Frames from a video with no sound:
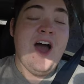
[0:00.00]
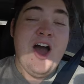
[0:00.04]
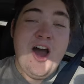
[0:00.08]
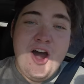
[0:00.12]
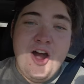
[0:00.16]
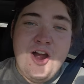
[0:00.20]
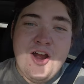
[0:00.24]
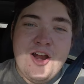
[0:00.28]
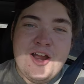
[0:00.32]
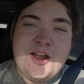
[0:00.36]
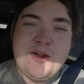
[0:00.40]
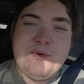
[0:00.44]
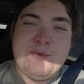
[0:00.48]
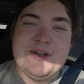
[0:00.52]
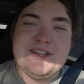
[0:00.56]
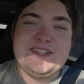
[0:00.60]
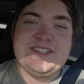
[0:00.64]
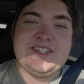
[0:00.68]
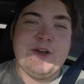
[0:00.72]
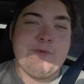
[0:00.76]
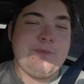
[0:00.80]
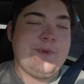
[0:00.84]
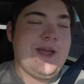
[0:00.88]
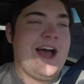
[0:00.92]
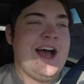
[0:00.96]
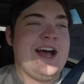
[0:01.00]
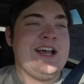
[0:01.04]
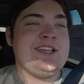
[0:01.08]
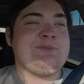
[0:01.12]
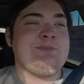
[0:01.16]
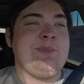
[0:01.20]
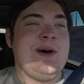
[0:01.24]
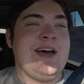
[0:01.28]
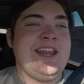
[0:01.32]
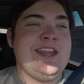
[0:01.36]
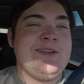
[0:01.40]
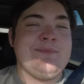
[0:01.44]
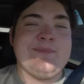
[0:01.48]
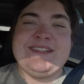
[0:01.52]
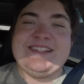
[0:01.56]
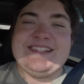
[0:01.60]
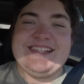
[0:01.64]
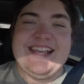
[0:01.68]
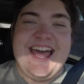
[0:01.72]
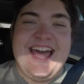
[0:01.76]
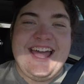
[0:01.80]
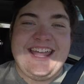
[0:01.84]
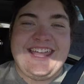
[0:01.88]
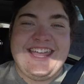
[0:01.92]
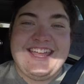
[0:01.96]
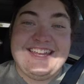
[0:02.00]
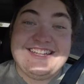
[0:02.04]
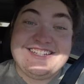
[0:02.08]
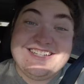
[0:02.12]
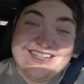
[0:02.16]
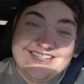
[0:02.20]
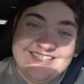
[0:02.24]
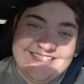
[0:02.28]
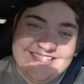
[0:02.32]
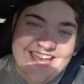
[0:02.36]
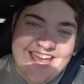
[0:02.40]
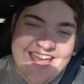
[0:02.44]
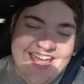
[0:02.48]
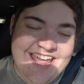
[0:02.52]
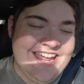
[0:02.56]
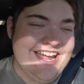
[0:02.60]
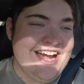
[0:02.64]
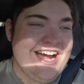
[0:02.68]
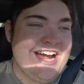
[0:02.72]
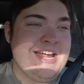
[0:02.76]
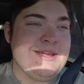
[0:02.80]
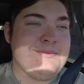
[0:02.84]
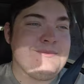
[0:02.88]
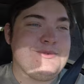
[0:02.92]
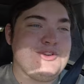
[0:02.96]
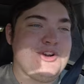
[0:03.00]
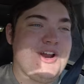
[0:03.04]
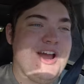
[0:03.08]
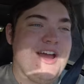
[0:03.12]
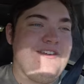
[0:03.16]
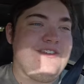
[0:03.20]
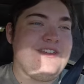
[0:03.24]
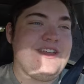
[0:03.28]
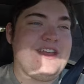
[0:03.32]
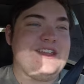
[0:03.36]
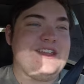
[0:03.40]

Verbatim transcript: Alright, what's up guys? My name is Zach, and today I am driving